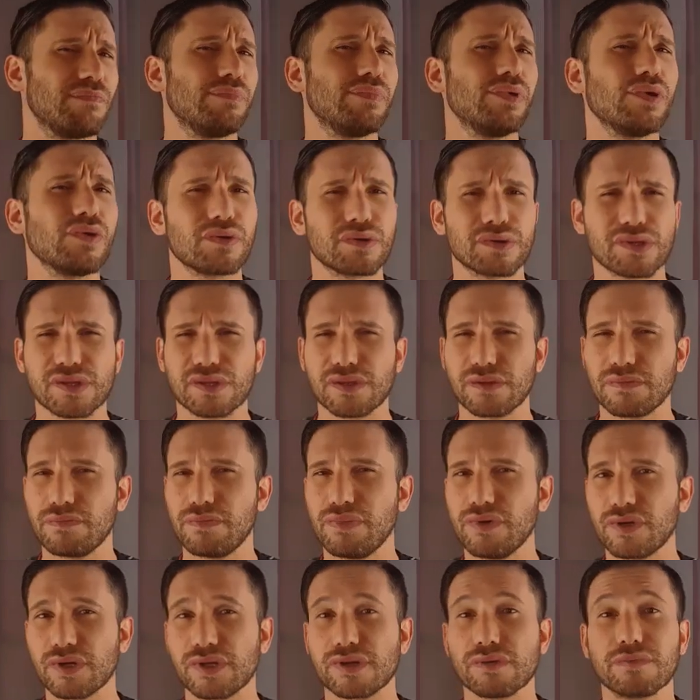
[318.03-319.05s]
books
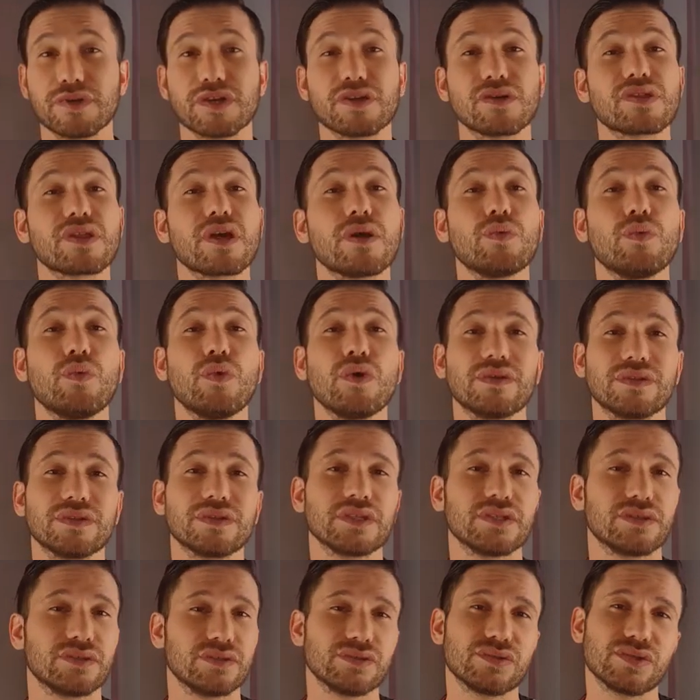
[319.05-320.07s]
because I
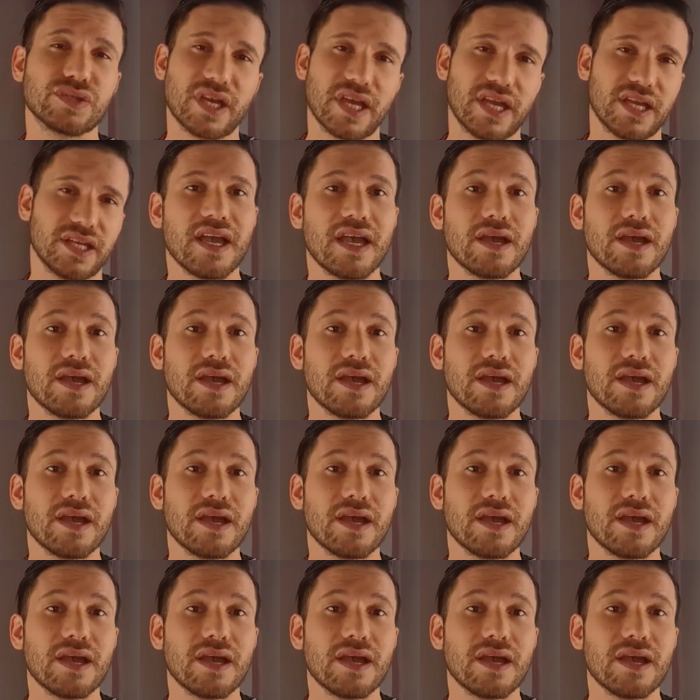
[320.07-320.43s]
wanted to change.